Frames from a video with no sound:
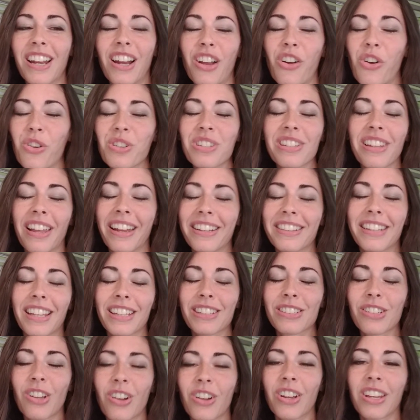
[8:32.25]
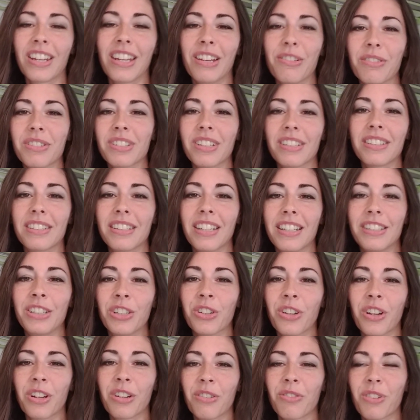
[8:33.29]
I always liked that song, and it was a 10
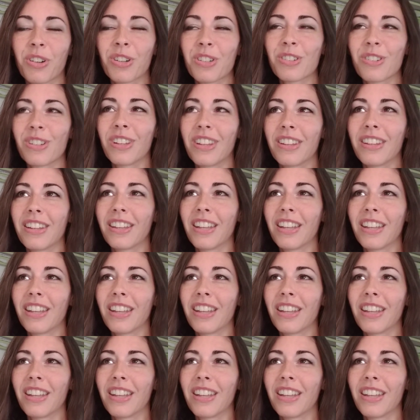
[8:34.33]
year anniversary.